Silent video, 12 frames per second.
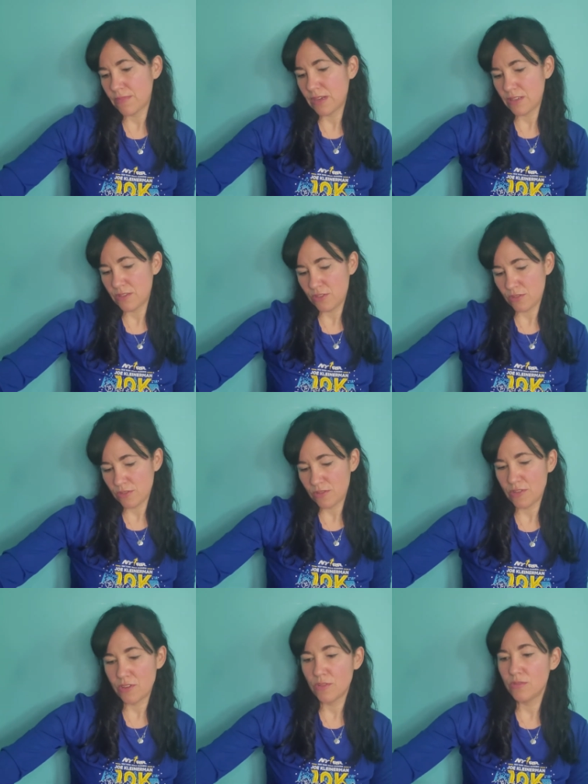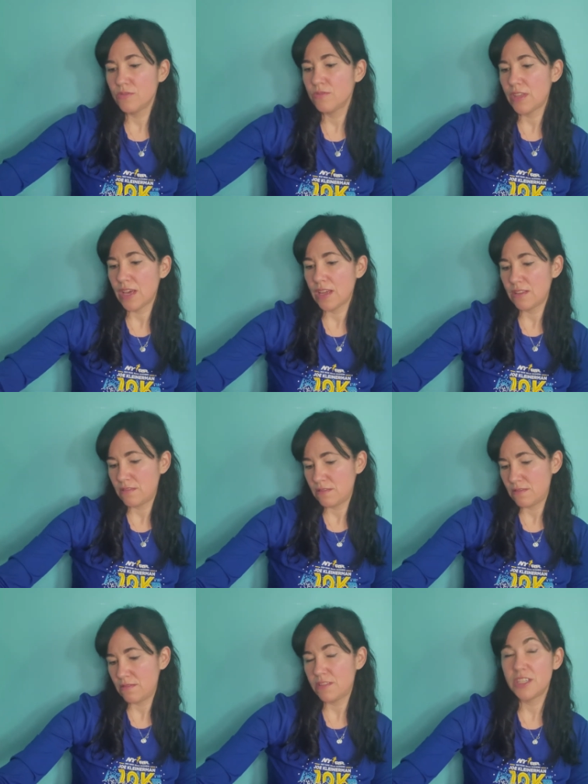I don't know that
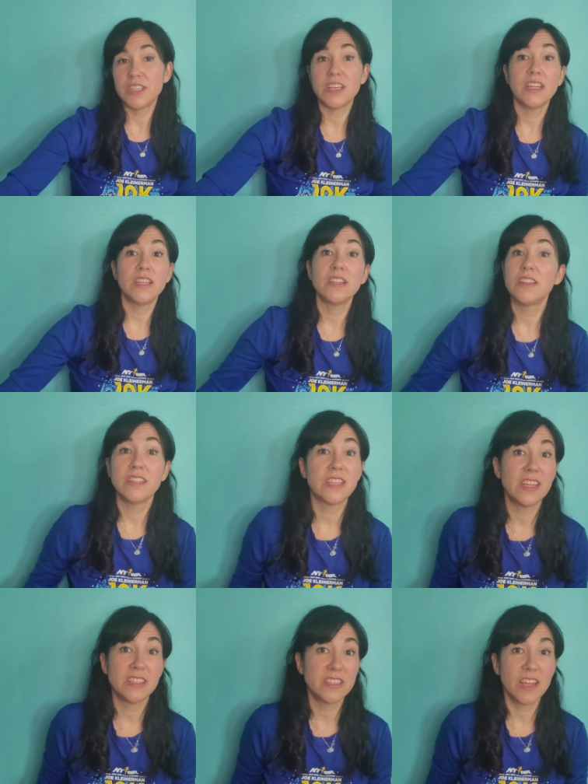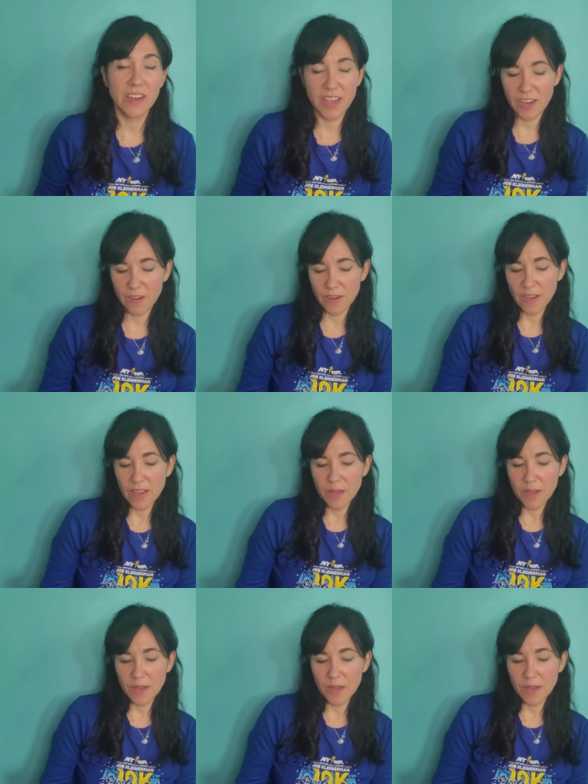the date, the date's not here,